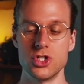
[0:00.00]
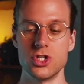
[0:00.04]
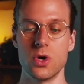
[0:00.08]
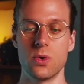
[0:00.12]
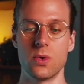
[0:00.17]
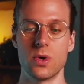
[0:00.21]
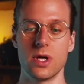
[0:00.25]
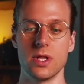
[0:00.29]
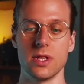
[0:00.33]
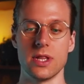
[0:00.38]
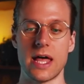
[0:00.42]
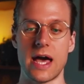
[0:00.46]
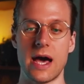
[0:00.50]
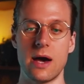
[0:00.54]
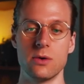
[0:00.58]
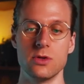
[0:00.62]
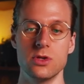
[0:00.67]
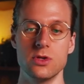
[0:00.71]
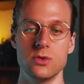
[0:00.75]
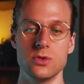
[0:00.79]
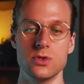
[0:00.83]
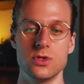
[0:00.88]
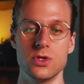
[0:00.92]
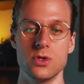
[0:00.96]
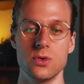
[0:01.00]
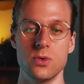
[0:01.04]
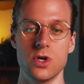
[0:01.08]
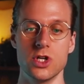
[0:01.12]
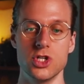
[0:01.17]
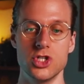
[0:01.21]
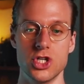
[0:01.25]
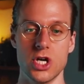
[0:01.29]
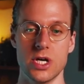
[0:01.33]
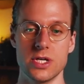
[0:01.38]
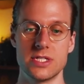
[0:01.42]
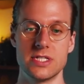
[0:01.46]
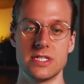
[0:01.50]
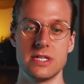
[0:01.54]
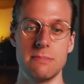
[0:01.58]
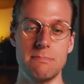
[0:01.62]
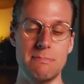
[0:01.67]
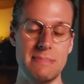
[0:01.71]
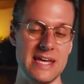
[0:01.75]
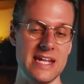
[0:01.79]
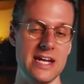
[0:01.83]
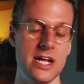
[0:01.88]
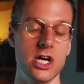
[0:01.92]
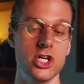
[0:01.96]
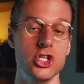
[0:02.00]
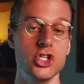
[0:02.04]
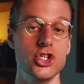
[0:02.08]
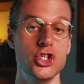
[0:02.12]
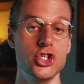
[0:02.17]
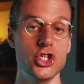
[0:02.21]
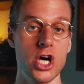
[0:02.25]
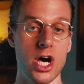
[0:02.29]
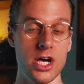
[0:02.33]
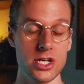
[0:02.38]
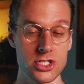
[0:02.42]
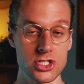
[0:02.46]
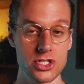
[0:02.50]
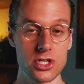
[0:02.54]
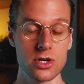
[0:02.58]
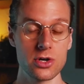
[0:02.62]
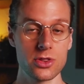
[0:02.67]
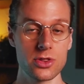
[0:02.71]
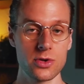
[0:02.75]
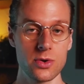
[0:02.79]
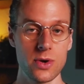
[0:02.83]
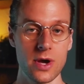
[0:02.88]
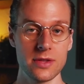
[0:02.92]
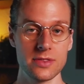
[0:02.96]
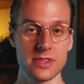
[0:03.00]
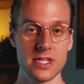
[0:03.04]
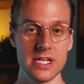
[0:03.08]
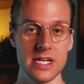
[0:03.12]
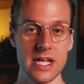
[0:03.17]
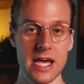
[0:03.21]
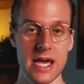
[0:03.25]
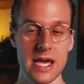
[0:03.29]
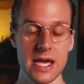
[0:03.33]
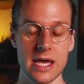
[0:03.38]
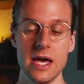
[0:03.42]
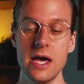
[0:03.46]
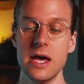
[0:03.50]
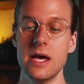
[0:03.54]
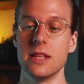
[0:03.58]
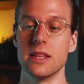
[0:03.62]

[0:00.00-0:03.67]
don't allow you to adjust the bid adjuster throughout the day,